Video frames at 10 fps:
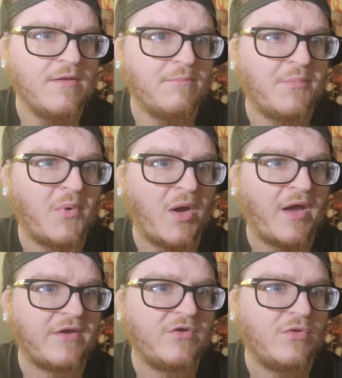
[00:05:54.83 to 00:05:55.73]

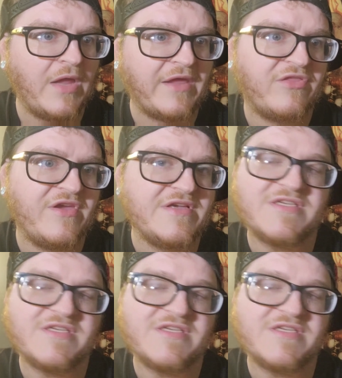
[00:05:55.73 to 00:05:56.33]
But I do like the